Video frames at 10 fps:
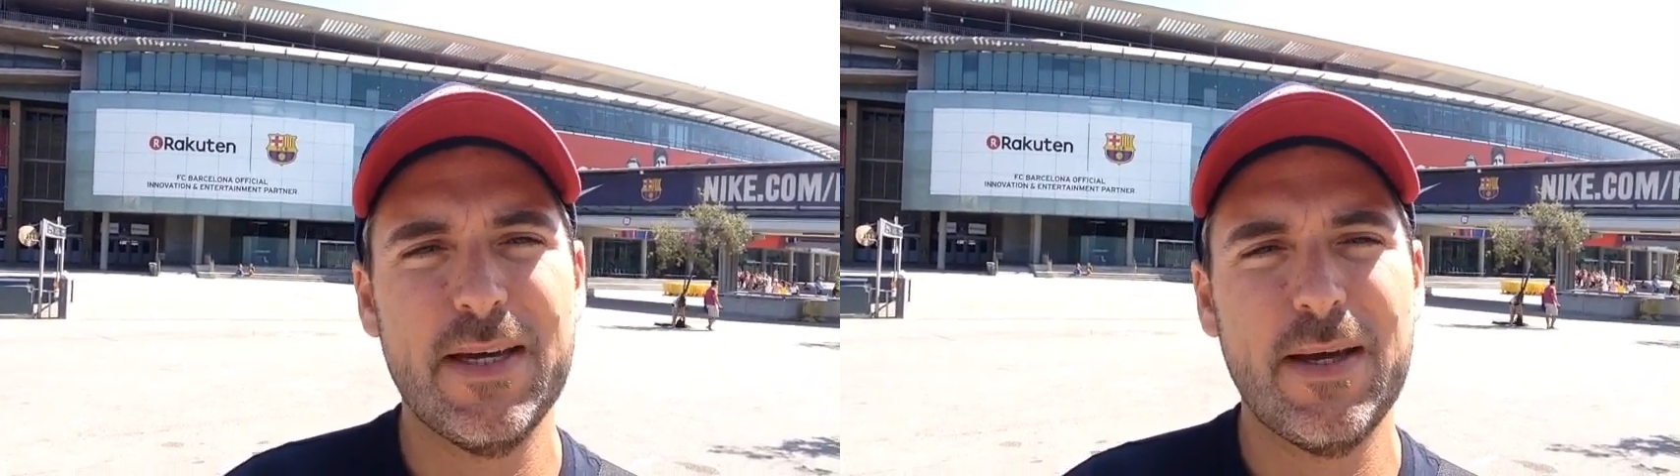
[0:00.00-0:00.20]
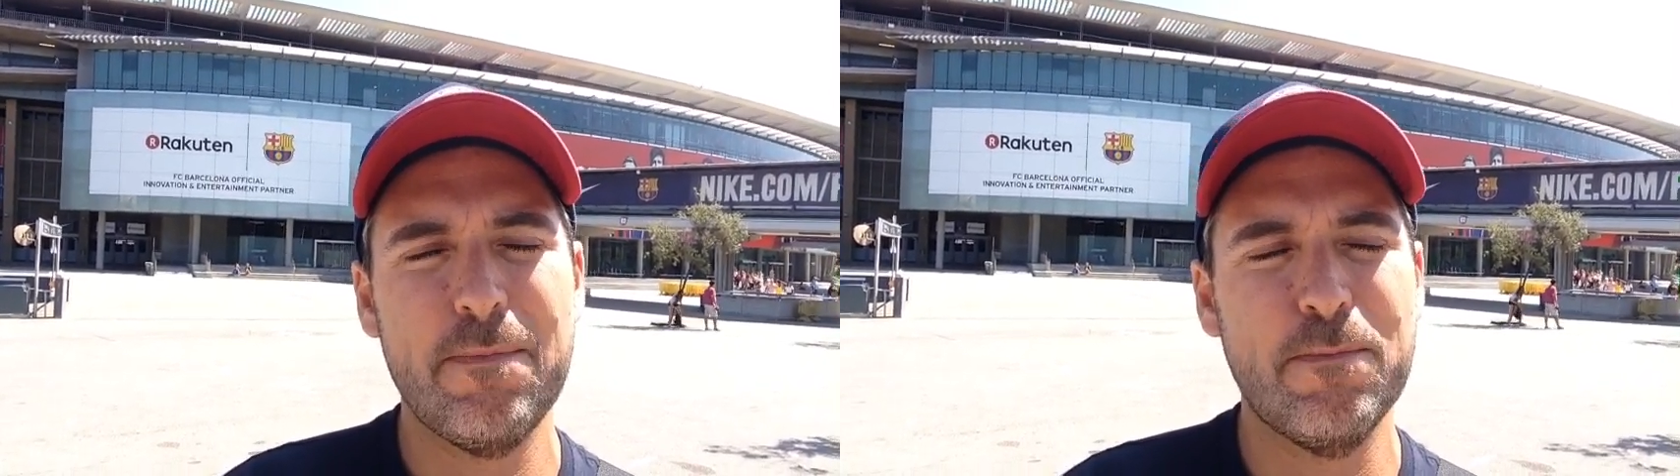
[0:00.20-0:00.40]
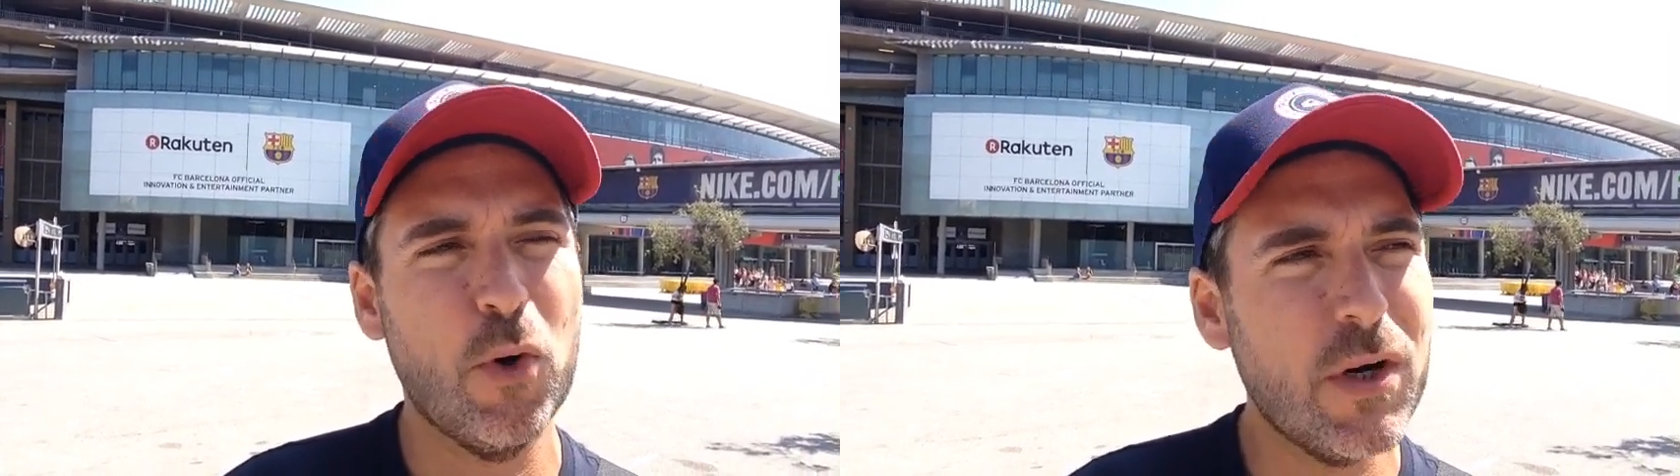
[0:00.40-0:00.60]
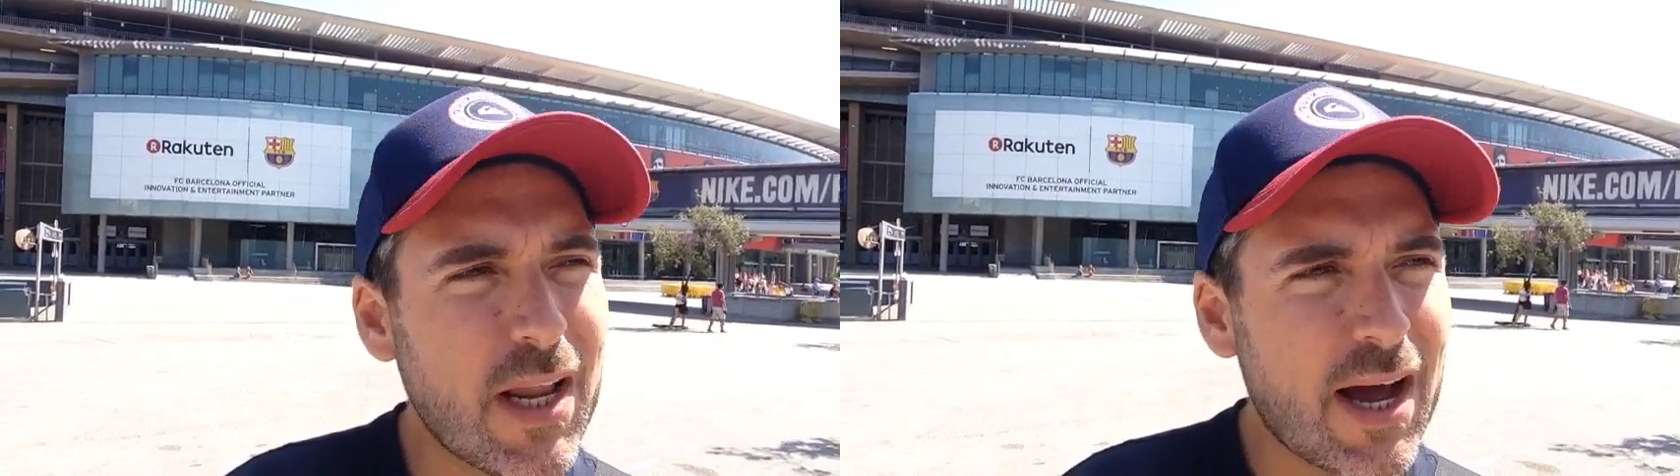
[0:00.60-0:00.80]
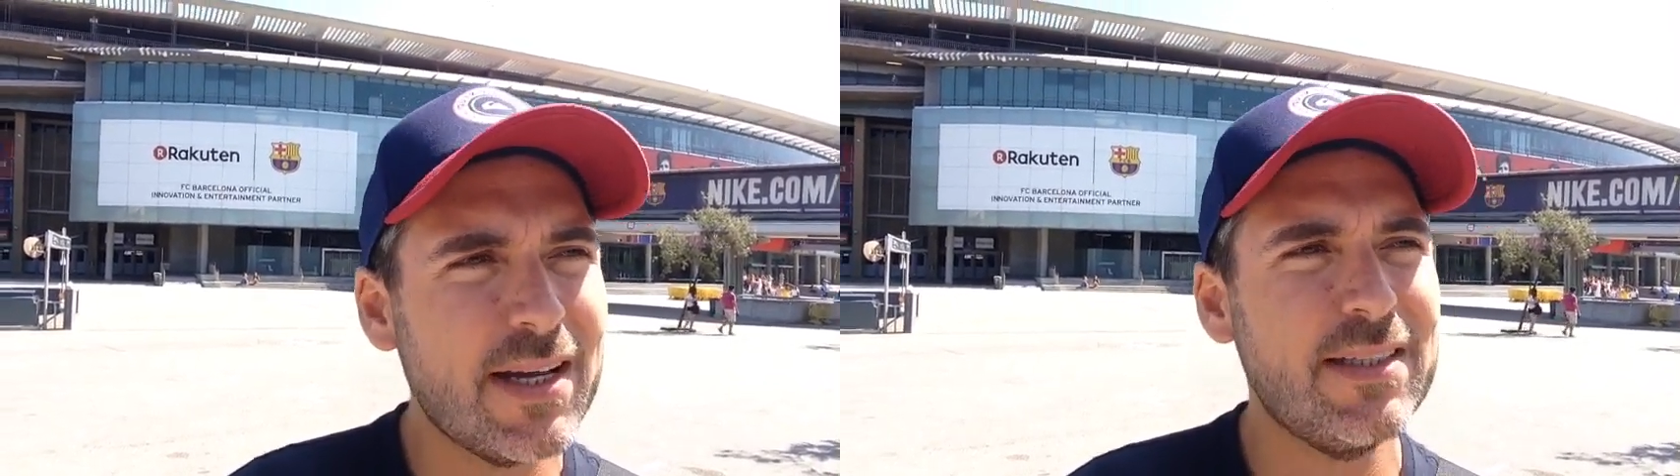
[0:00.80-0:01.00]
more
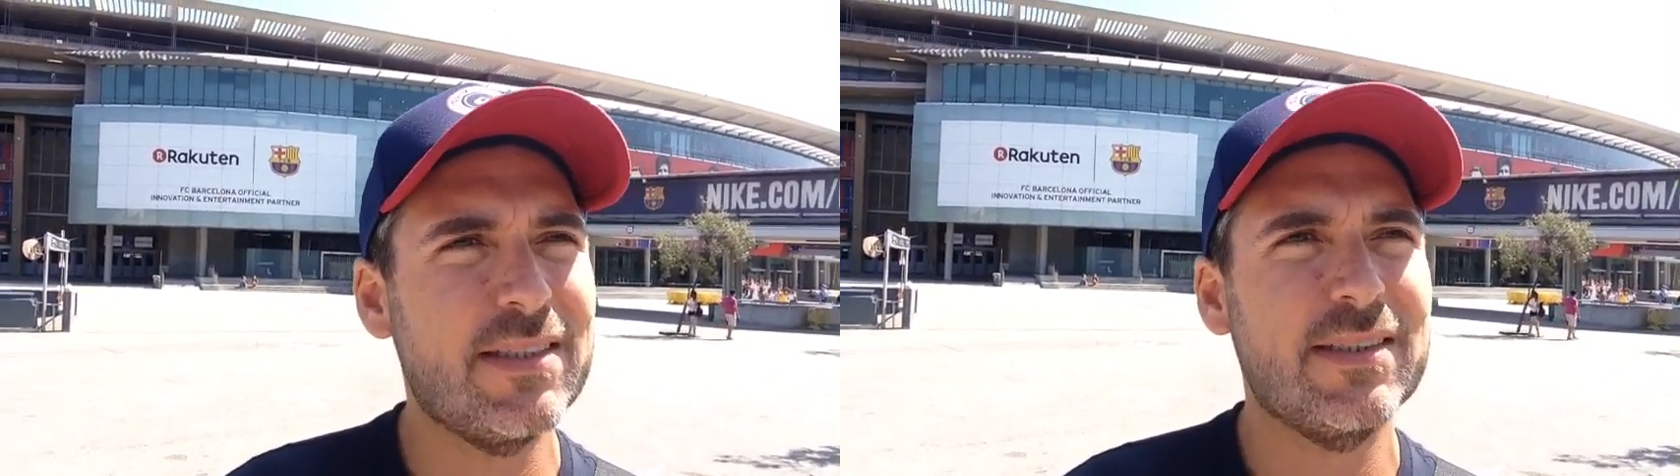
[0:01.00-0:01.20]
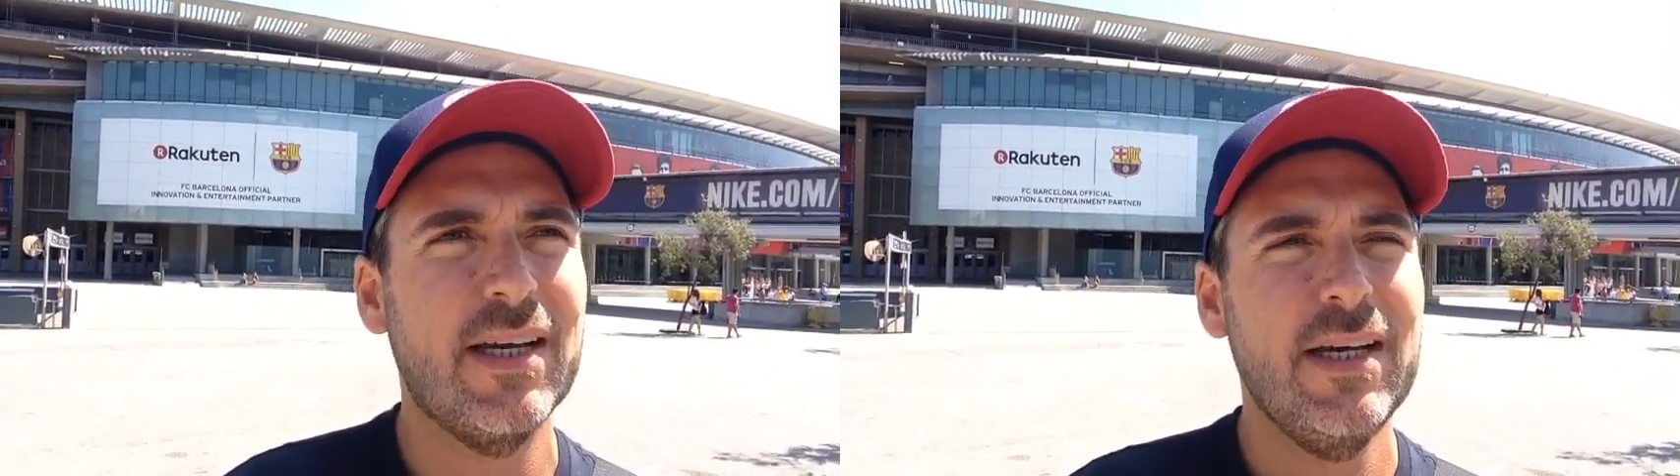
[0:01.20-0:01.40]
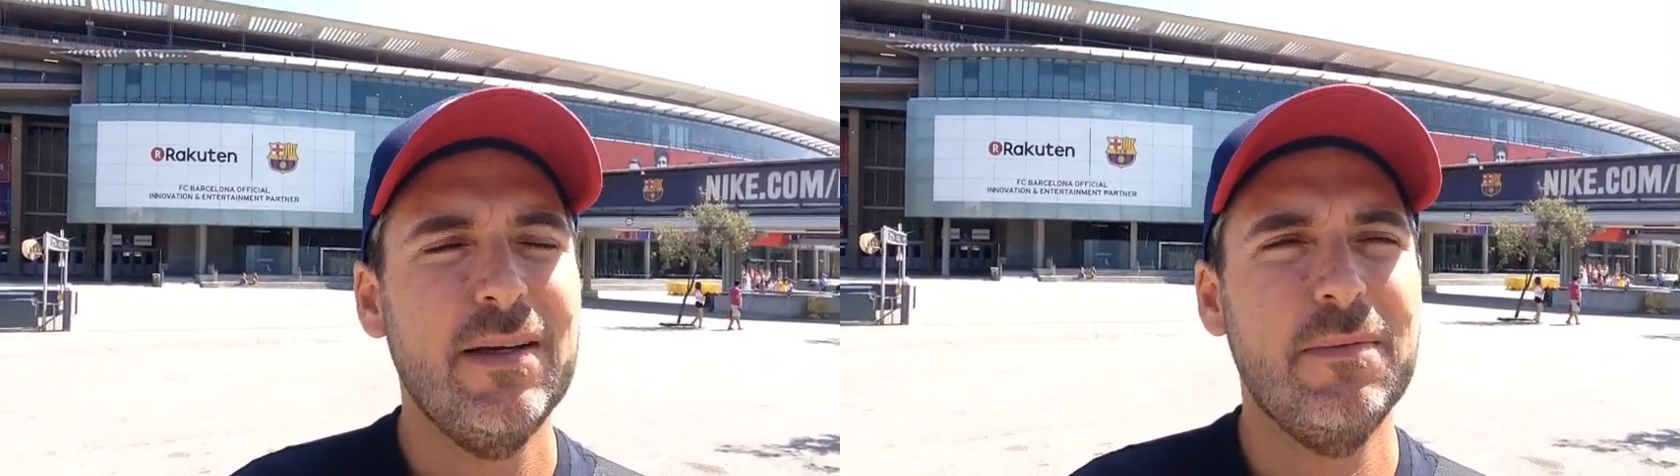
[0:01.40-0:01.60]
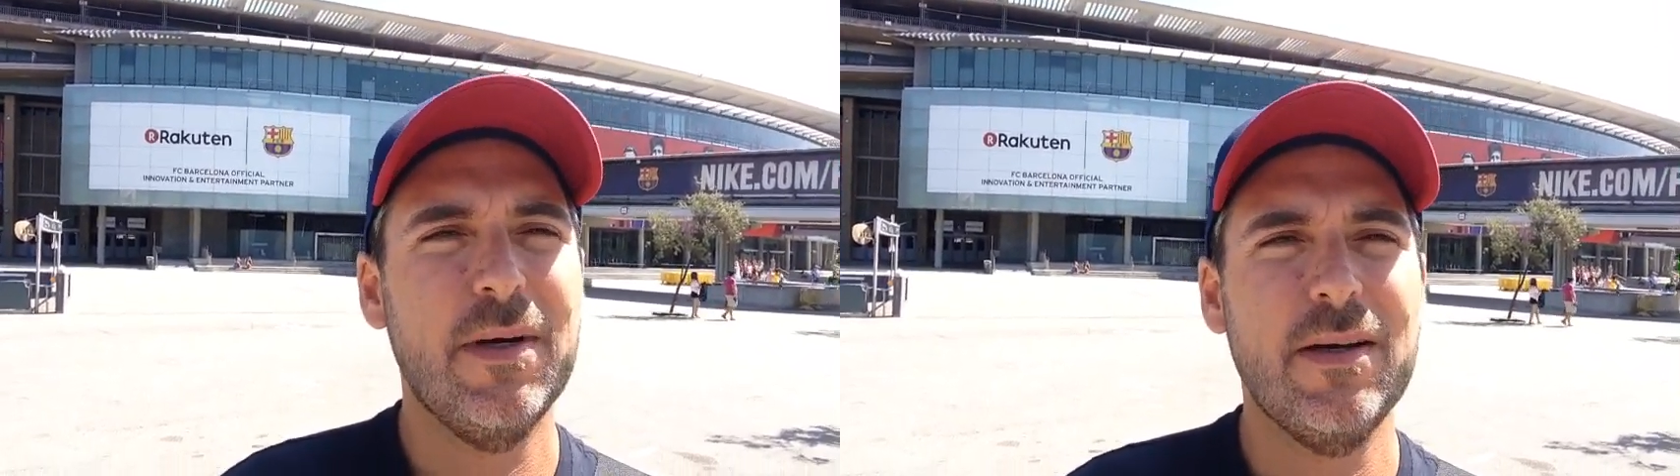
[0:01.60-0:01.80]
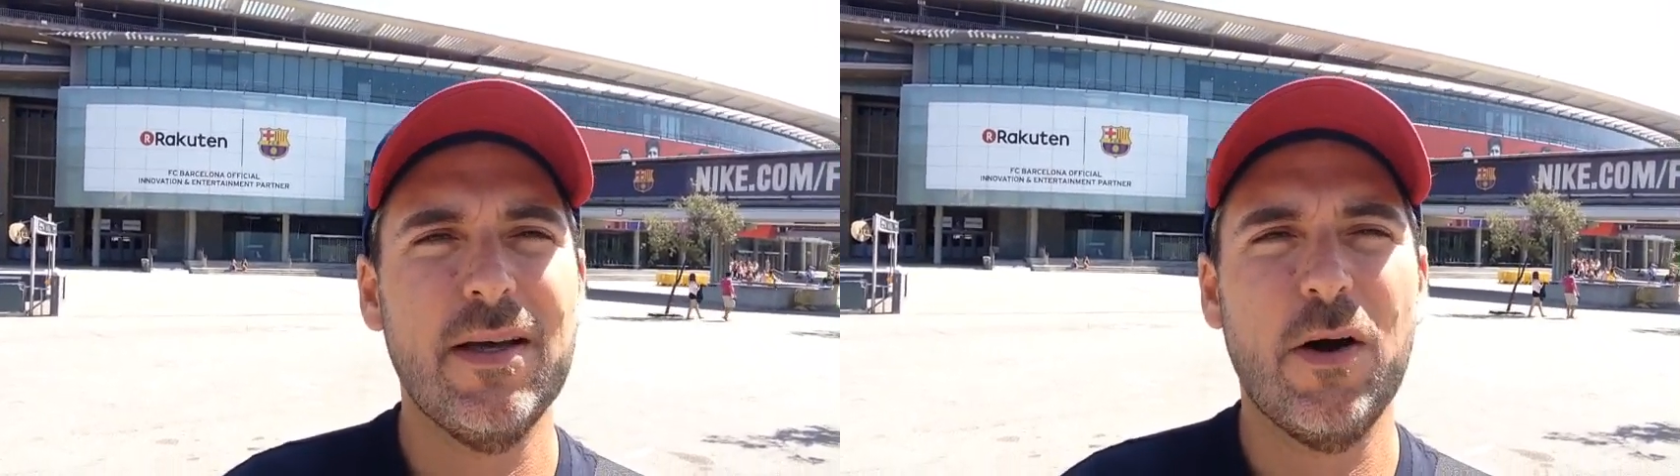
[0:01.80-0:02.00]
lies
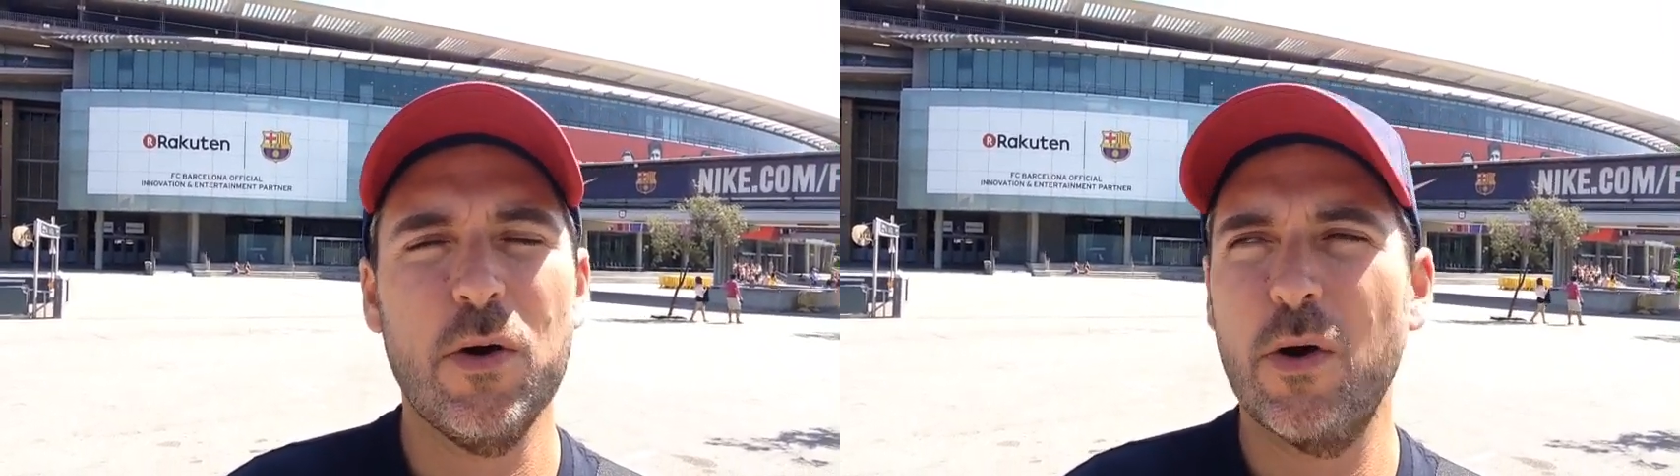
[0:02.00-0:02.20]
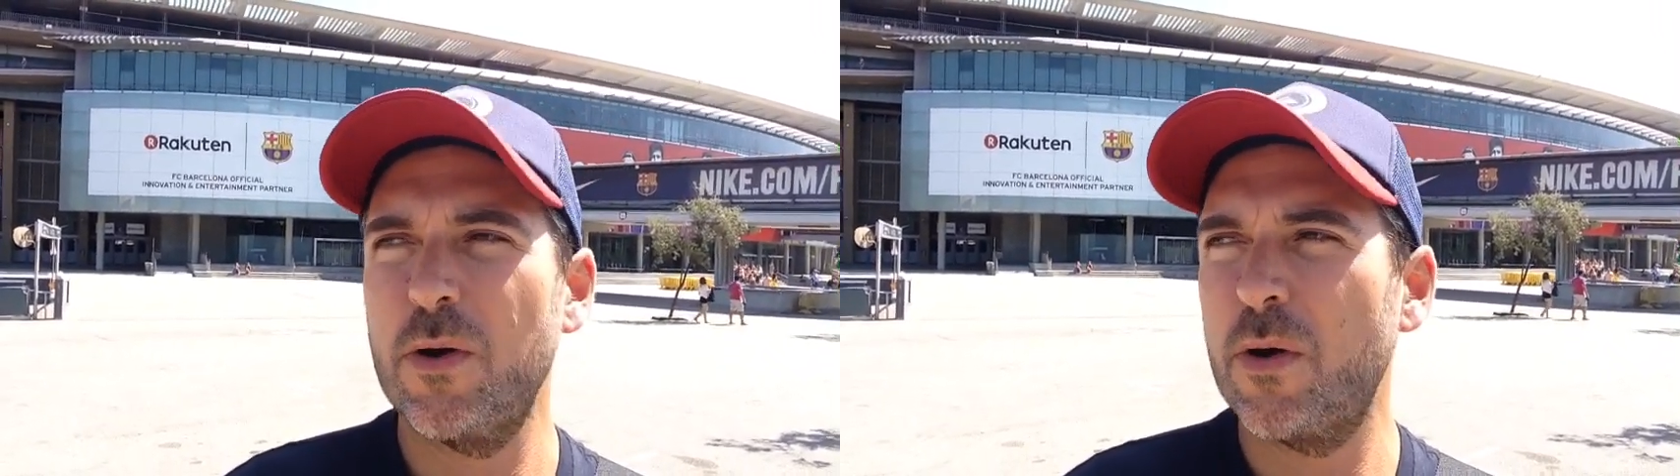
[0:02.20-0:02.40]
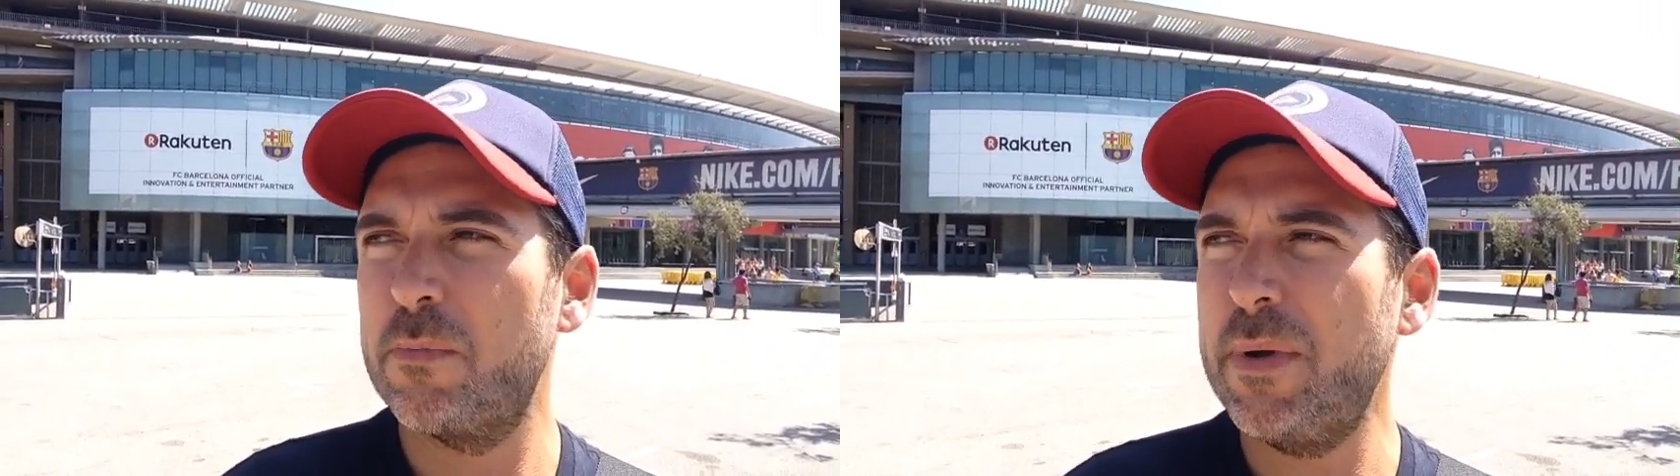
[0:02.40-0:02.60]
are